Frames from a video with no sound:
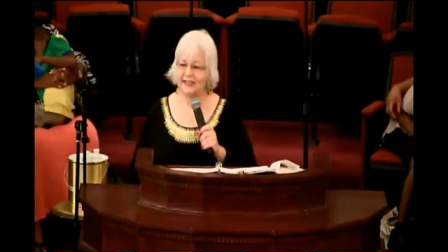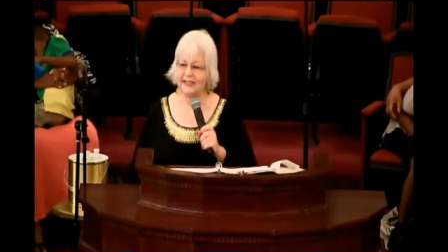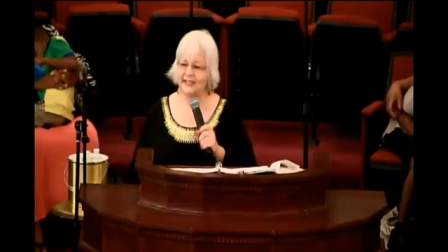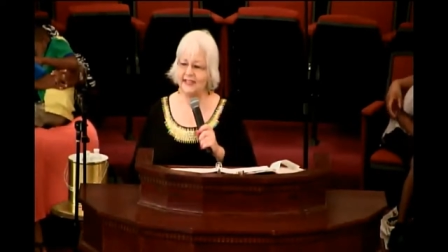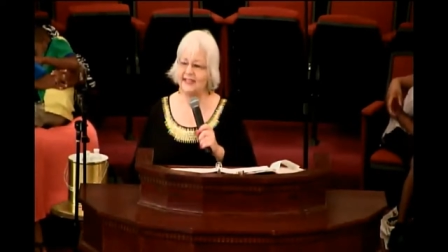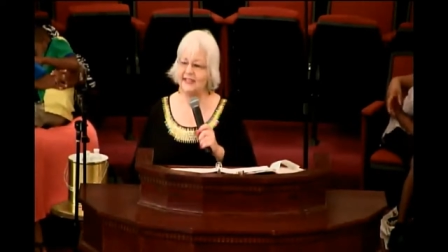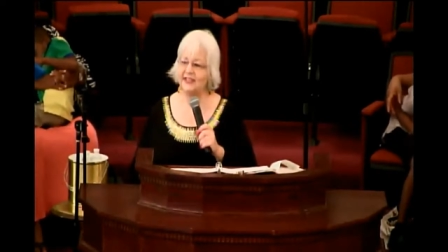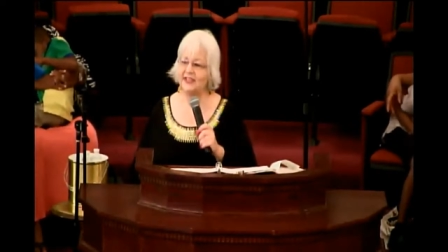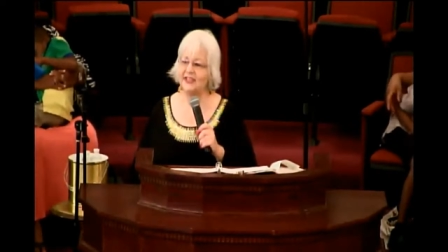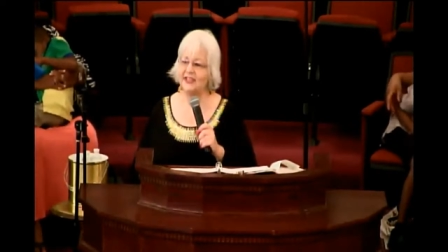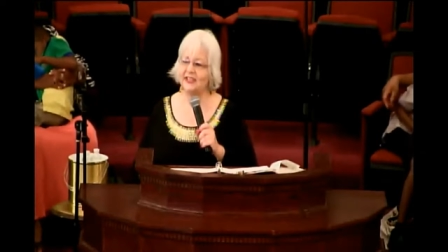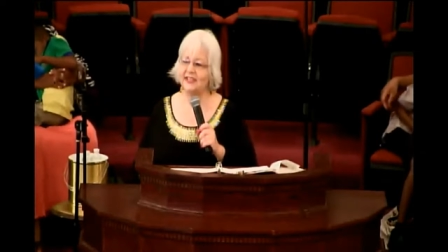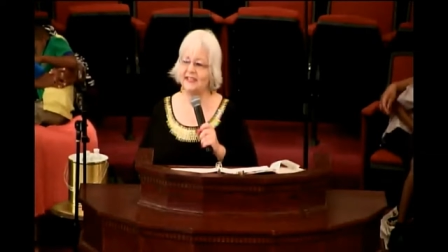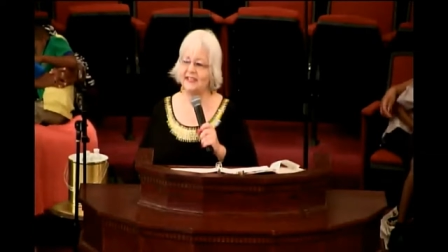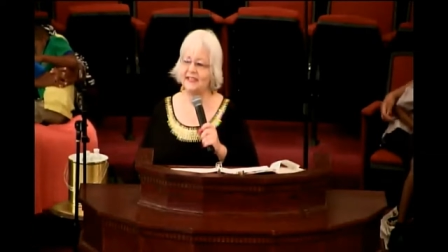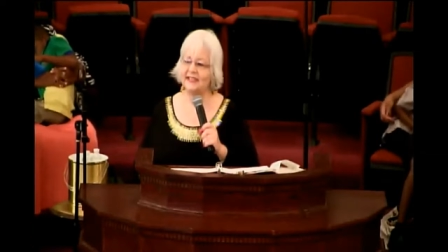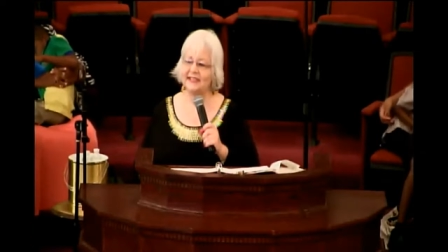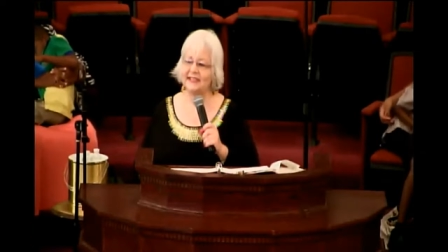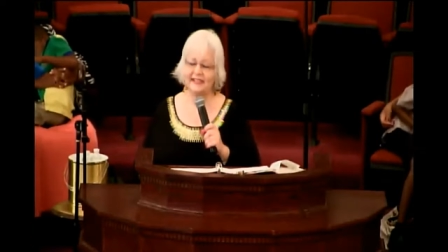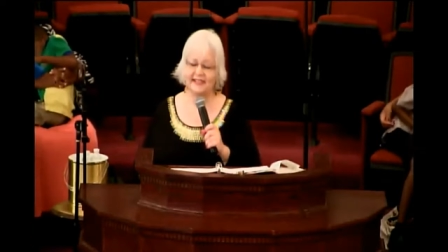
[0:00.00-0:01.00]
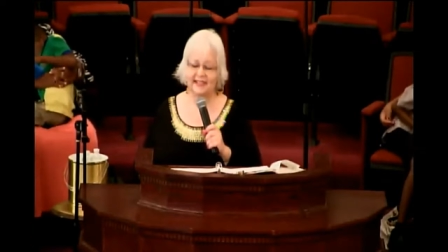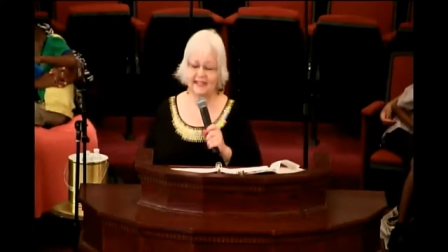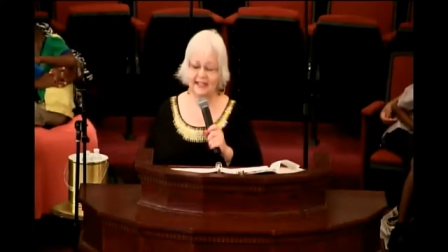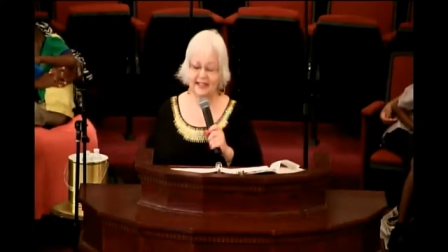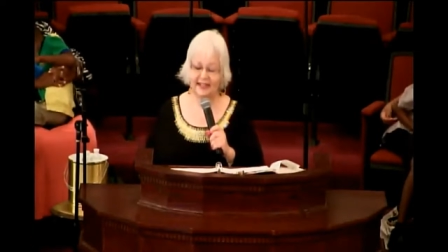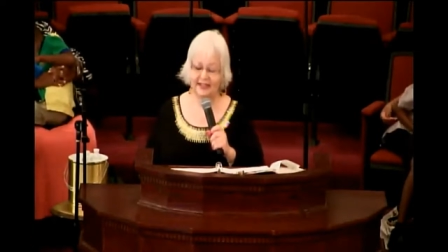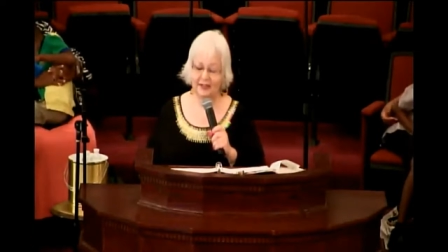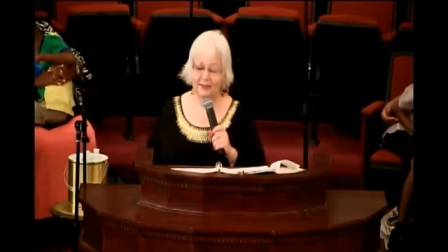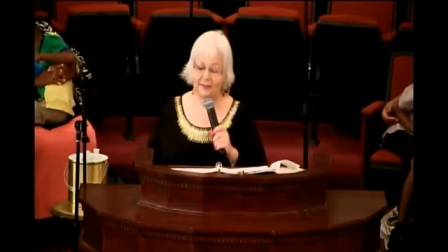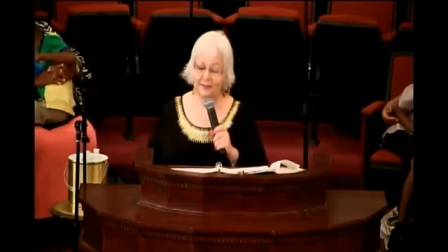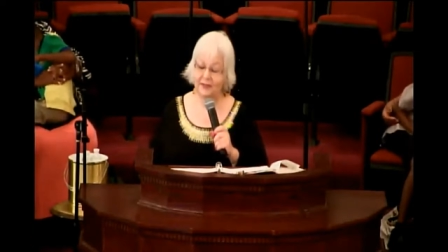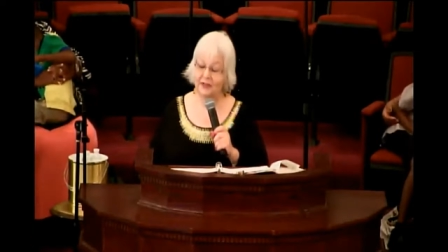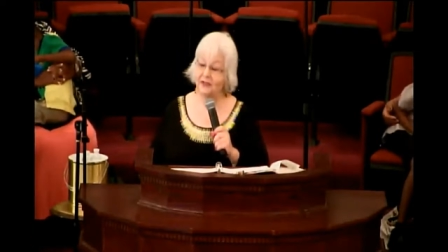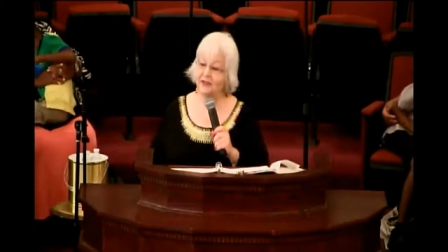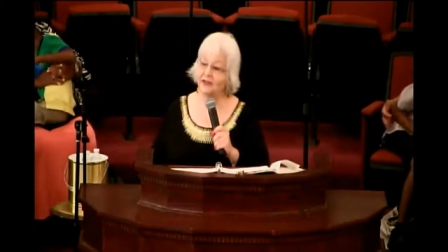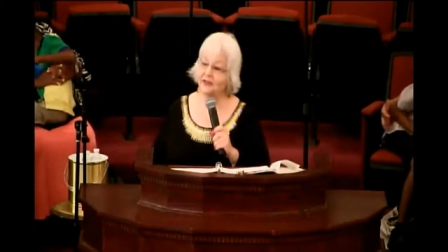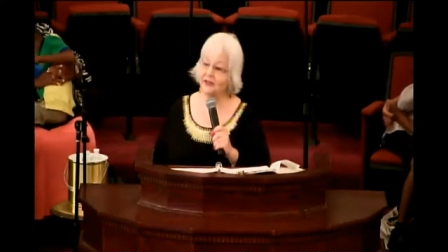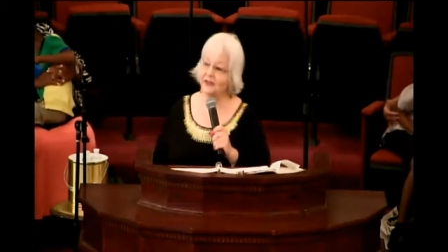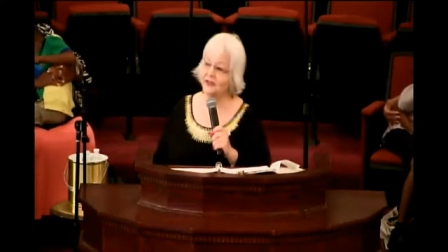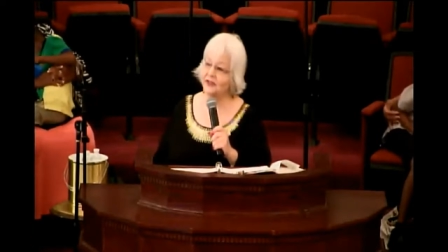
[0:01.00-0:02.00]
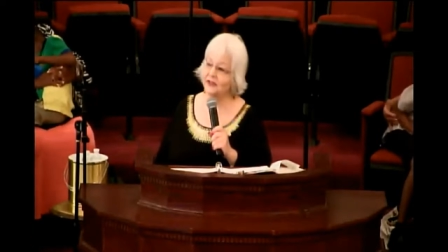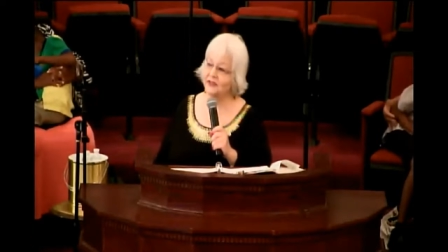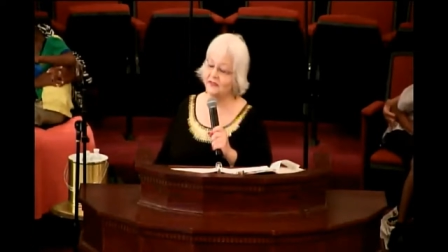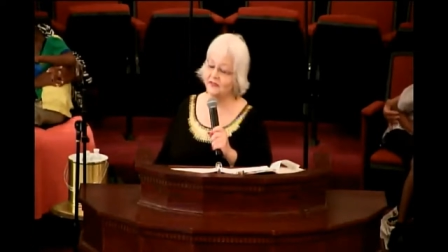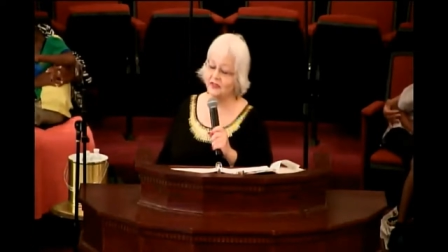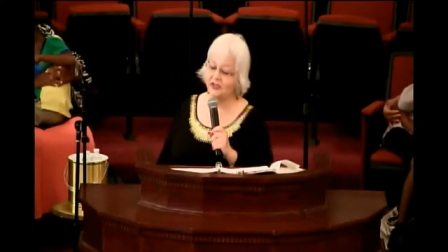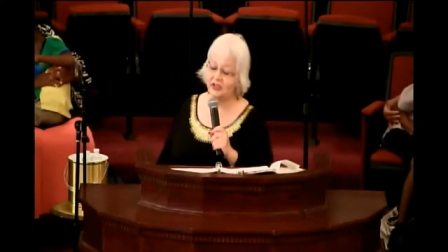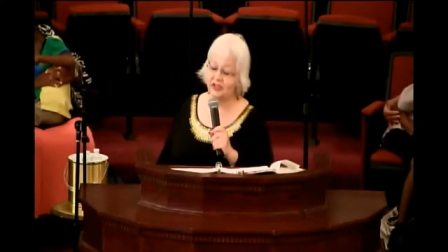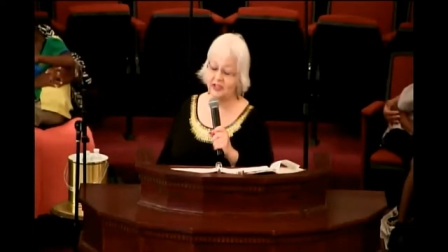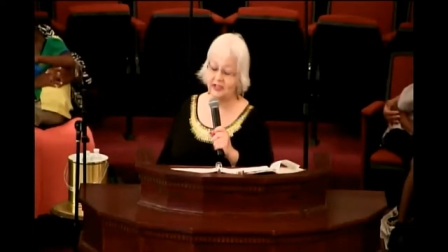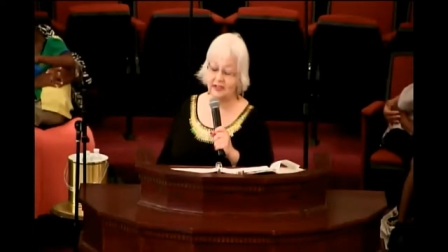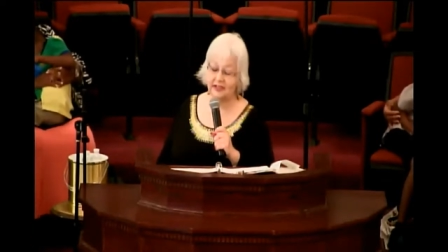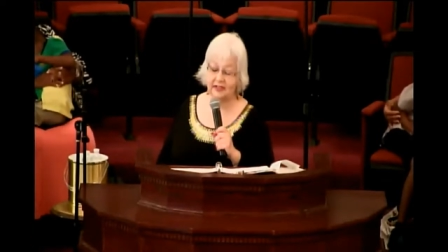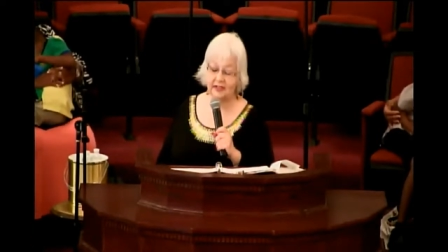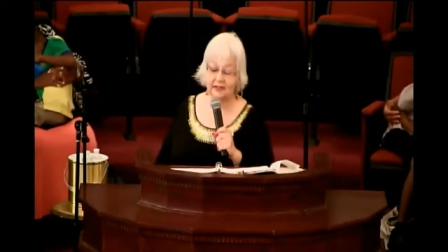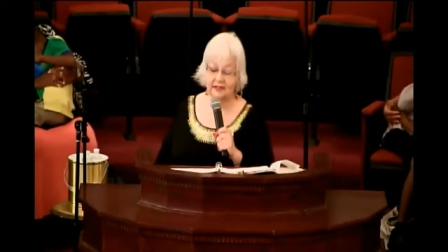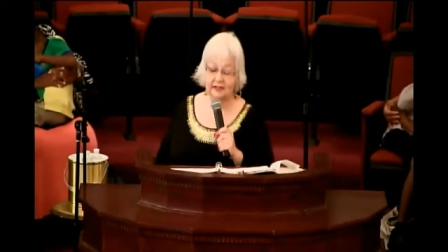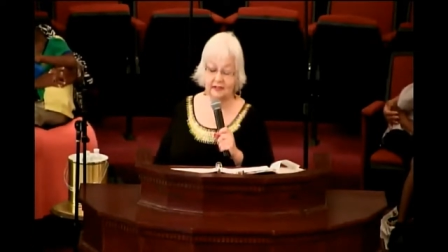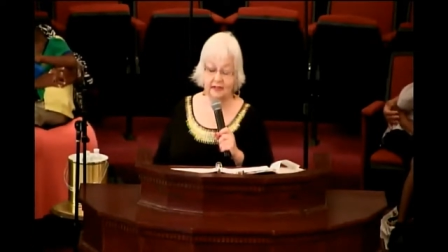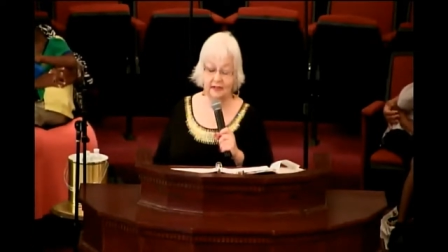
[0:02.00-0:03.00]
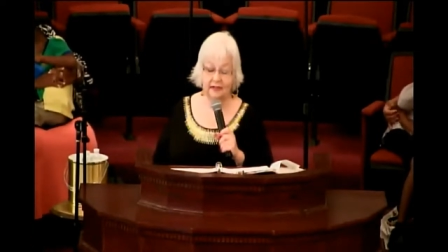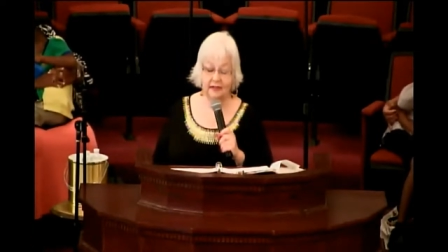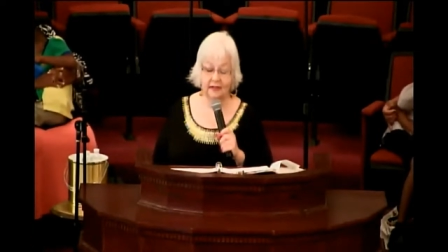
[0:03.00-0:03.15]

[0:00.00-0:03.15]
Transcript: teachings and seen the miracles of Jesus.